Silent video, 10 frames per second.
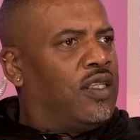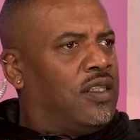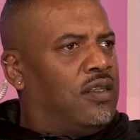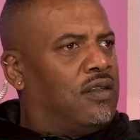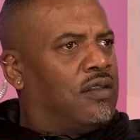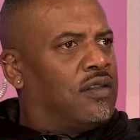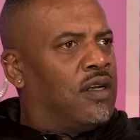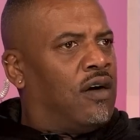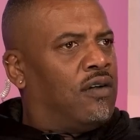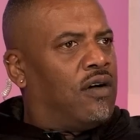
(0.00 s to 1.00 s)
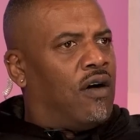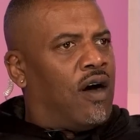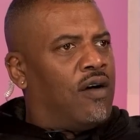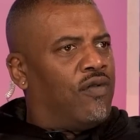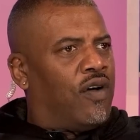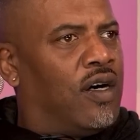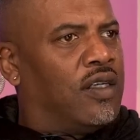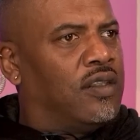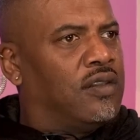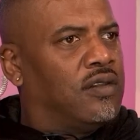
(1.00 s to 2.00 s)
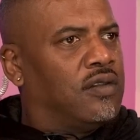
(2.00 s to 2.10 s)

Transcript: Fifty. No, all right.